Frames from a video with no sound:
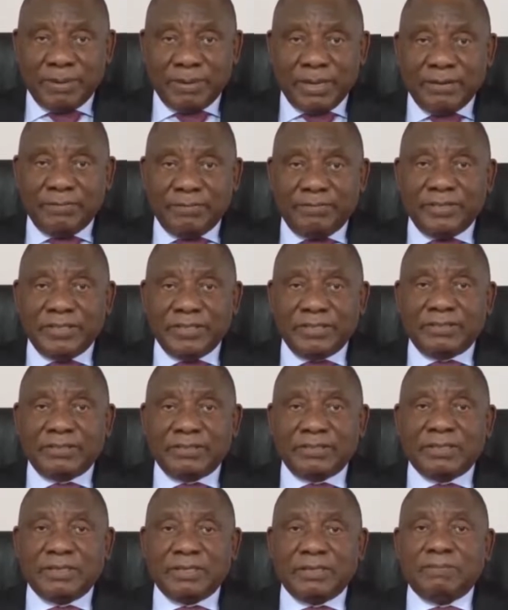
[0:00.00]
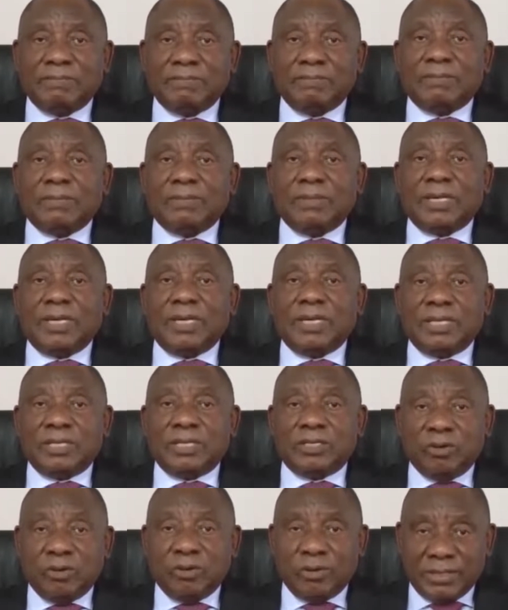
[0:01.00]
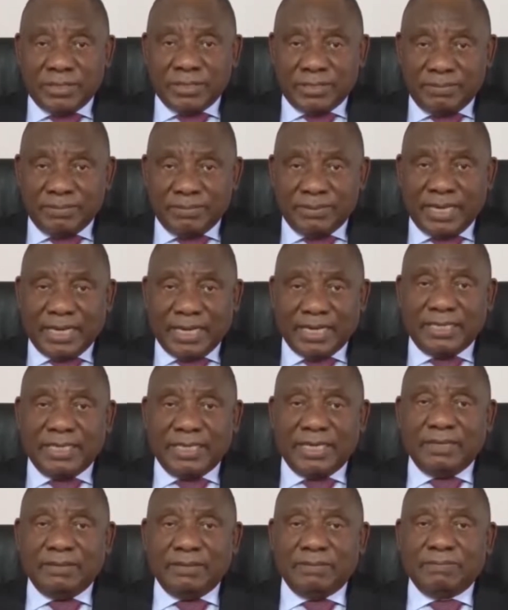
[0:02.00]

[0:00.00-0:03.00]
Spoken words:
benefits in the tourism sector.